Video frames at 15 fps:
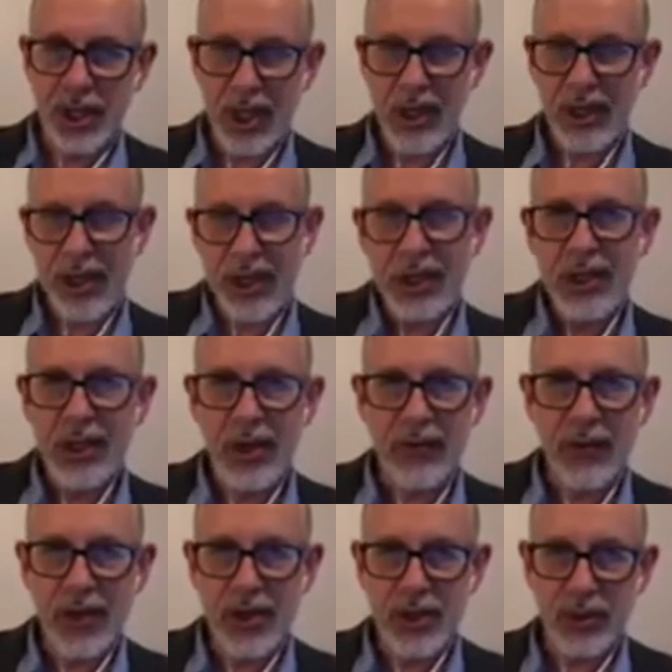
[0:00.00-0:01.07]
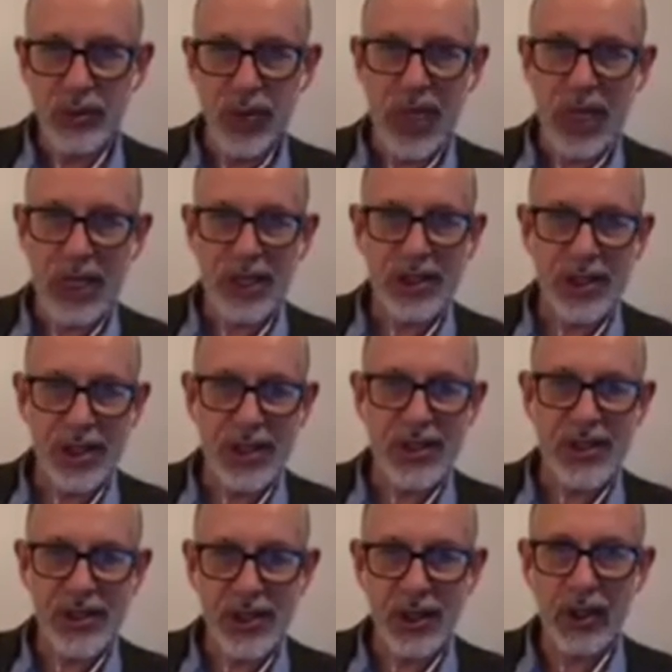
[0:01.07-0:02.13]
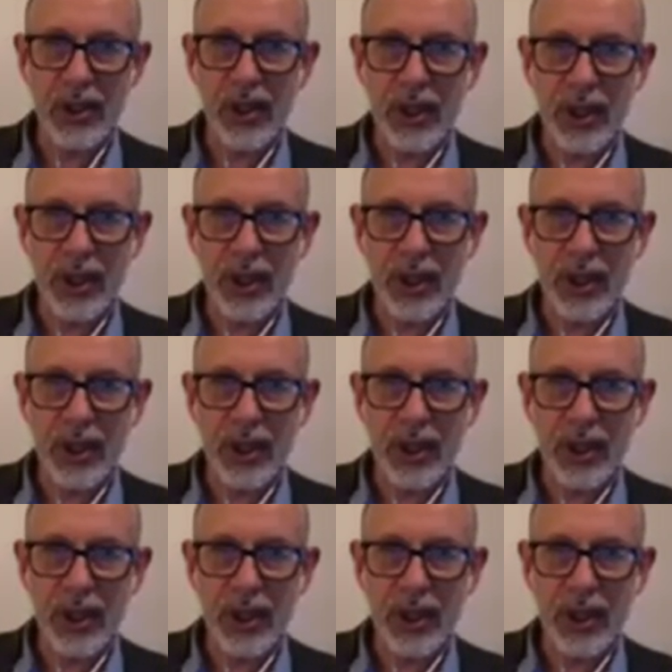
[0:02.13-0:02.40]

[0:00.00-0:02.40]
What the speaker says: I think virtual reality is still